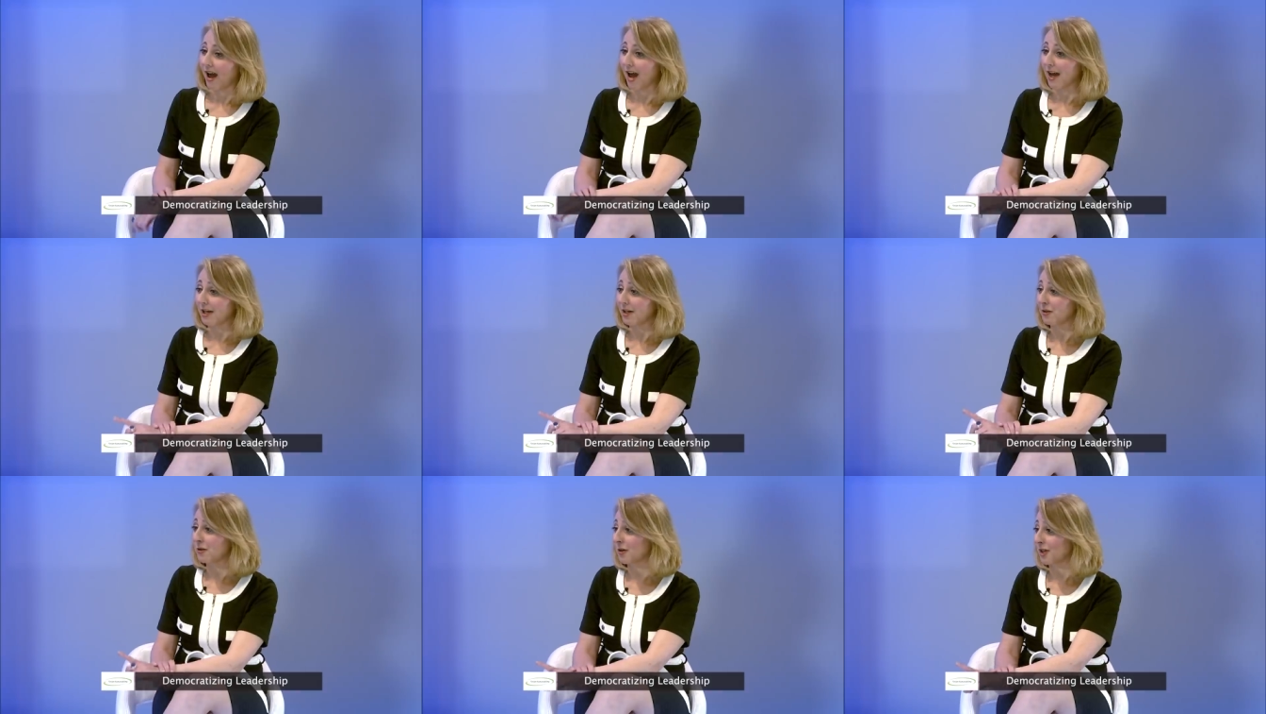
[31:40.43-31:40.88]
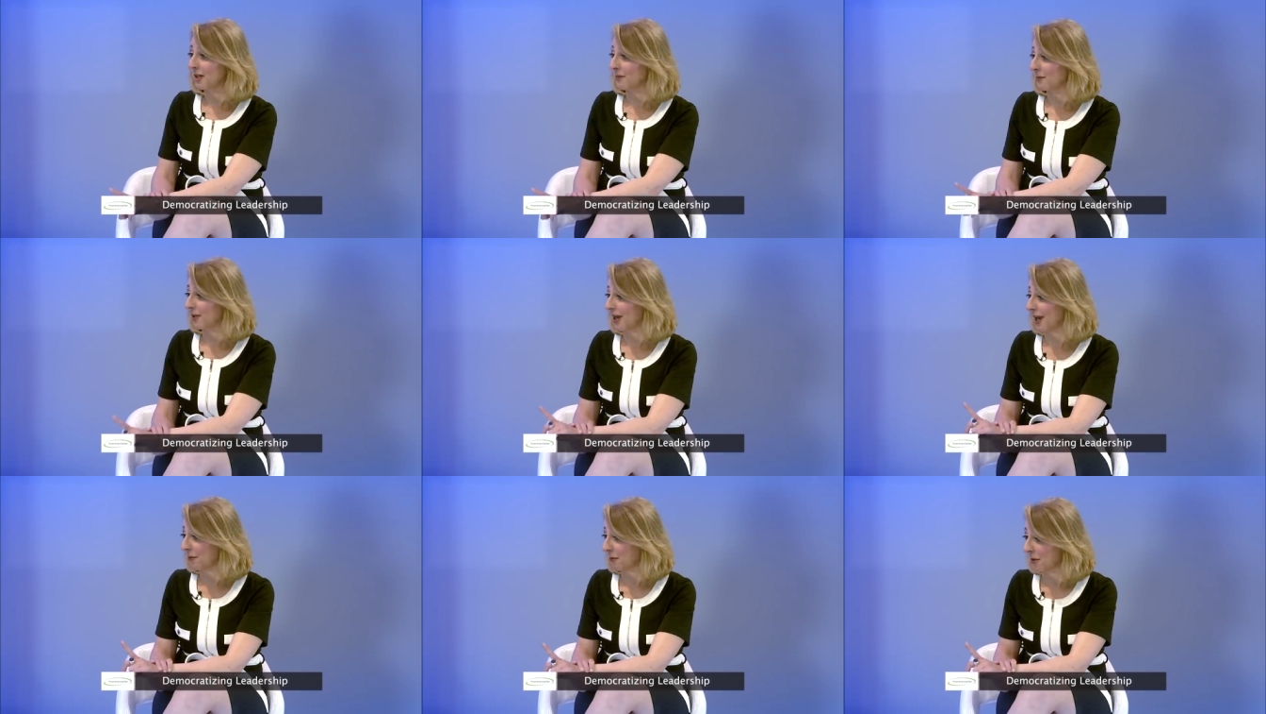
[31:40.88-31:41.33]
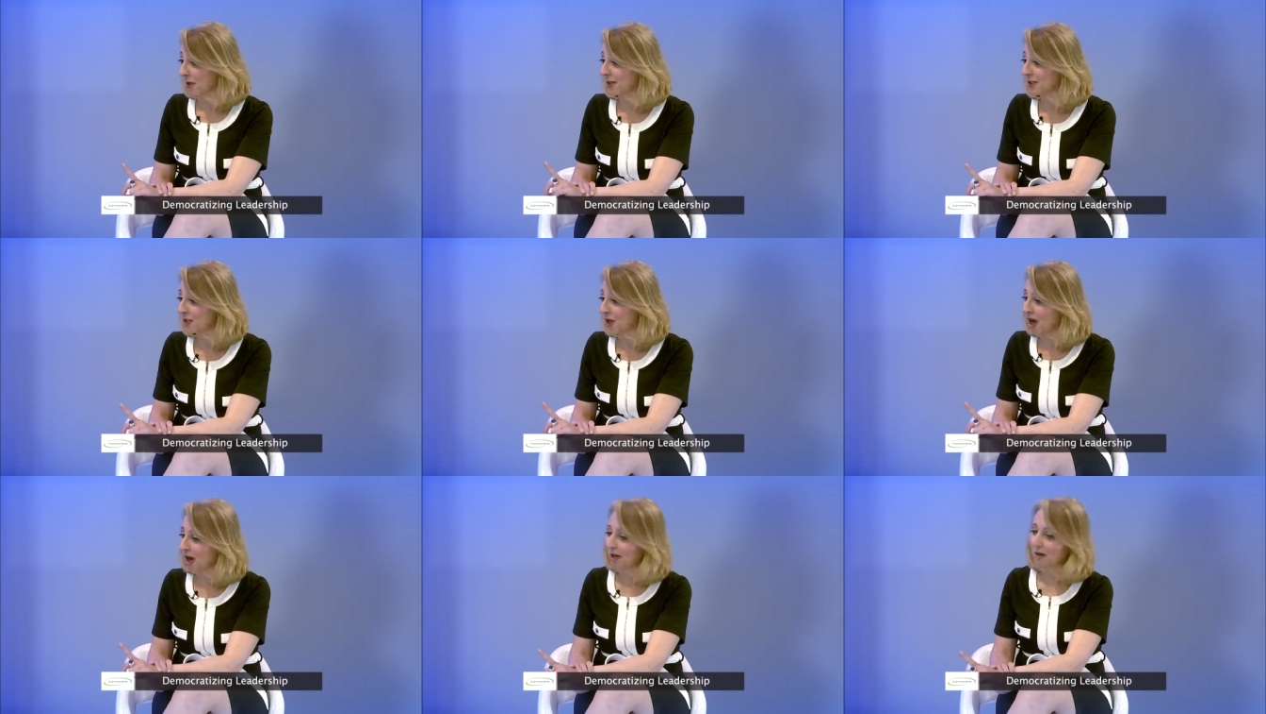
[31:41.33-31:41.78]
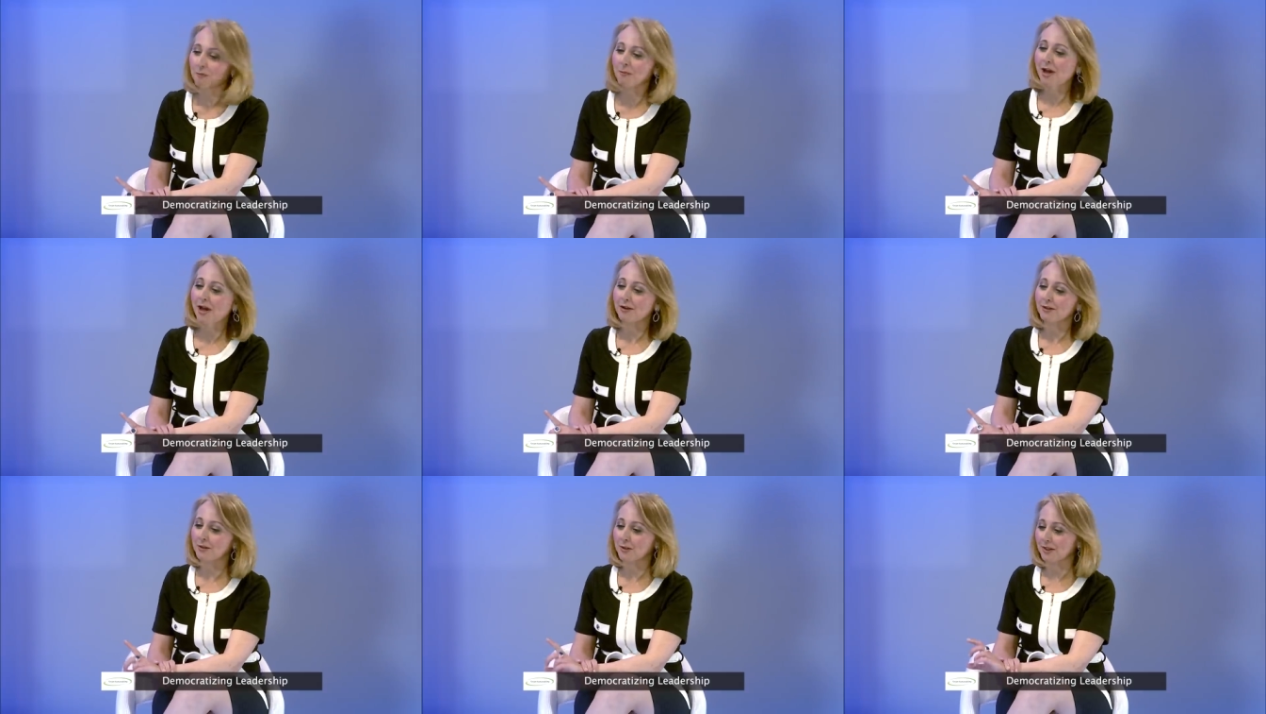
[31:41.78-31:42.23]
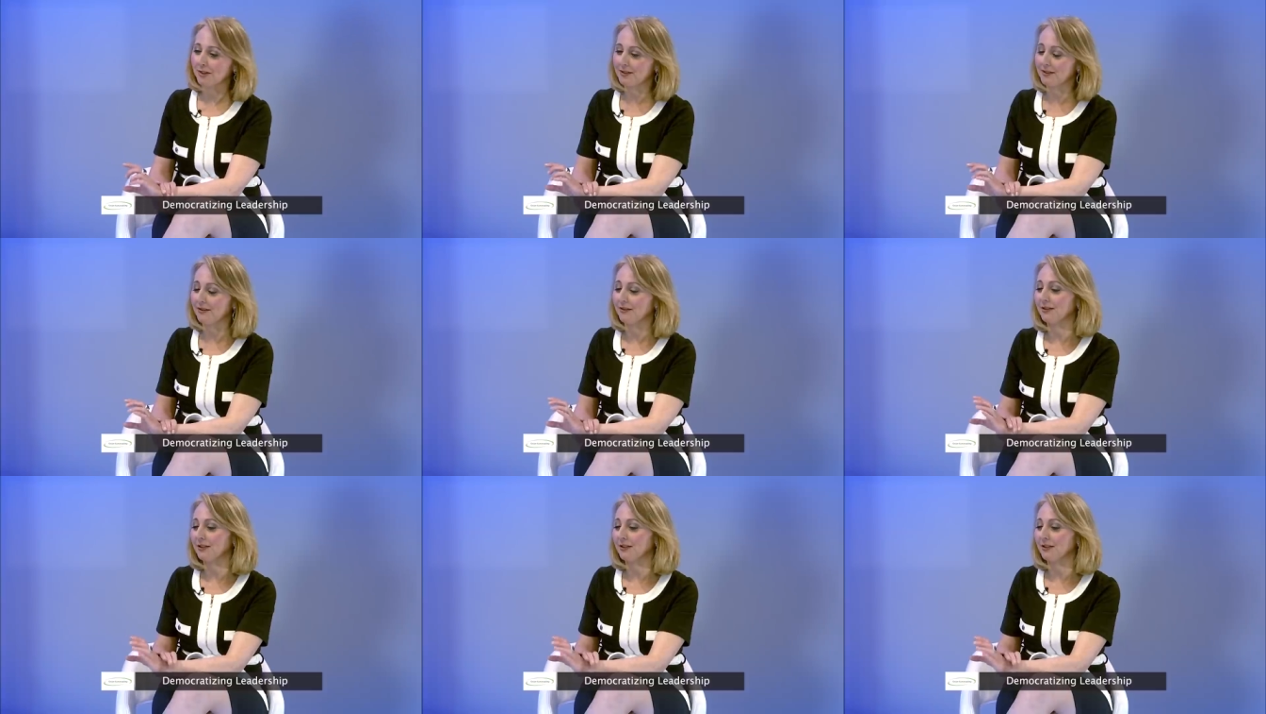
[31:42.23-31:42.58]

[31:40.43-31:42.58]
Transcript: I agree, but I want to talk about the,